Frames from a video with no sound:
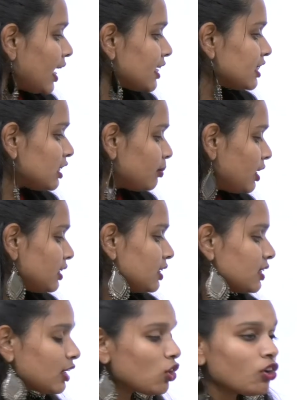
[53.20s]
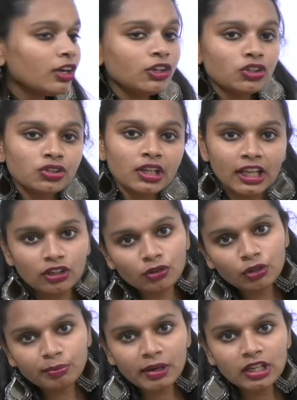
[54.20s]
age limit is according to the
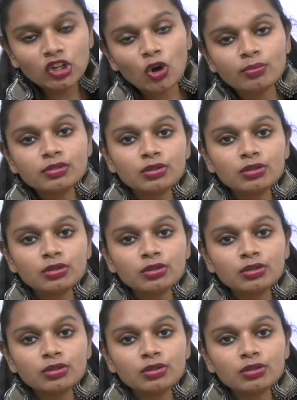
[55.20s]
recruitment norms